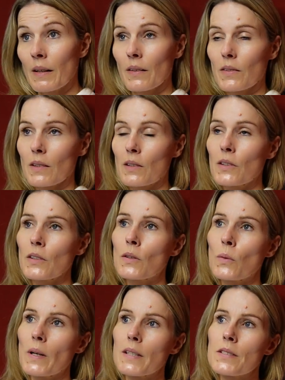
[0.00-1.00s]
It's a good
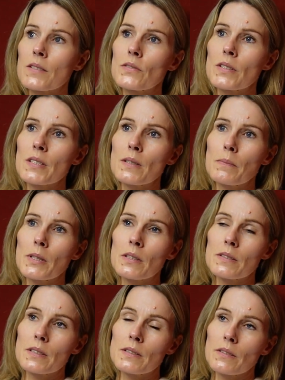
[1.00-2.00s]
question, Tracy,
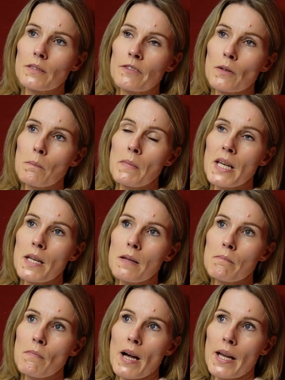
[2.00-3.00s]
because for me,
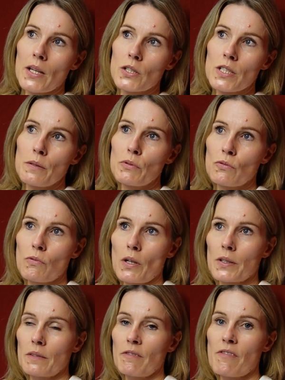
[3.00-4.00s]
my energy was
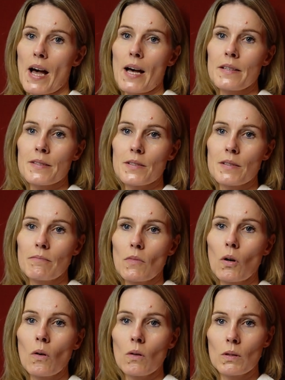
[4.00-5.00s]
running fast.
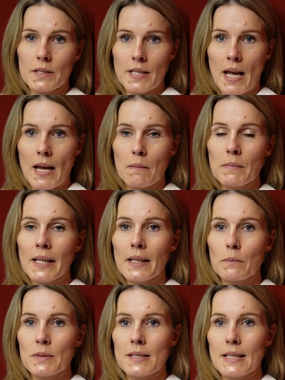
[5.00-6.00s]
all the time. Like,
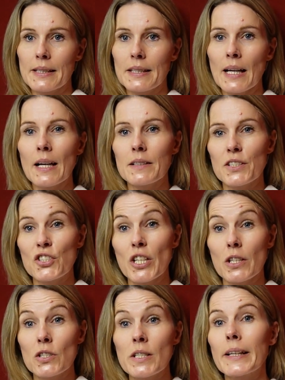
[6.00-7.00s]
it was like you had the
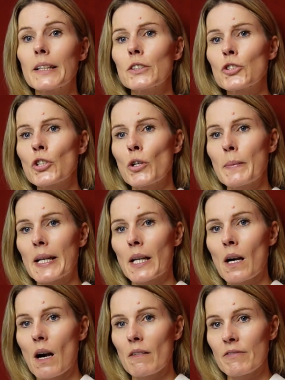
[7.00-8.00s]
jitters, like you had too many
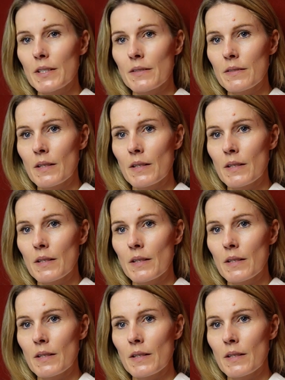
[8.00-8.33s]
coffees.